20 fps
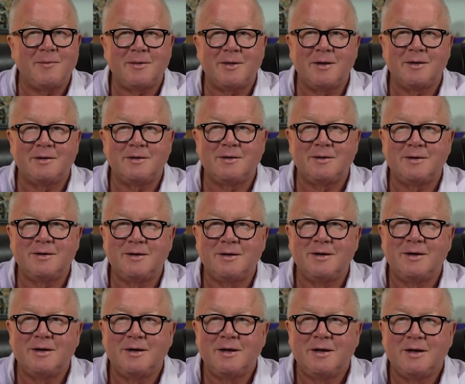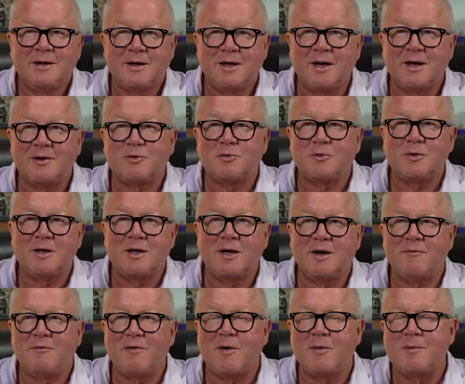kidding. No. Like 3. If
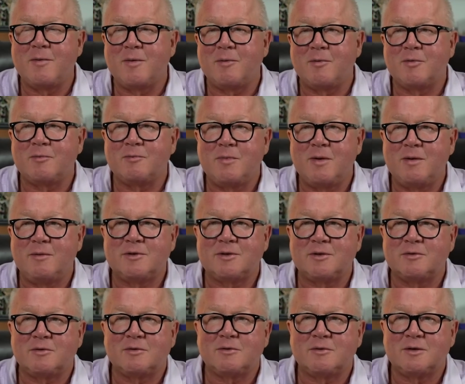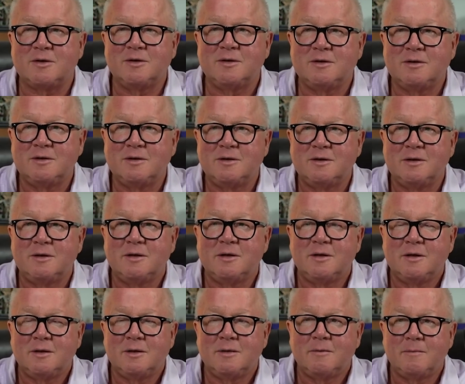I remember, maybe 2 or 3. He has
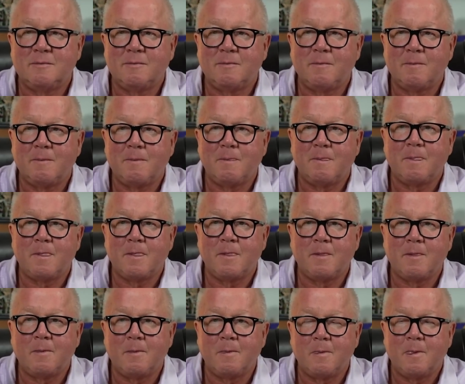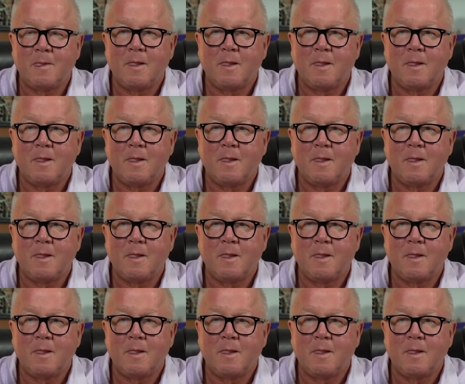such good skin, too.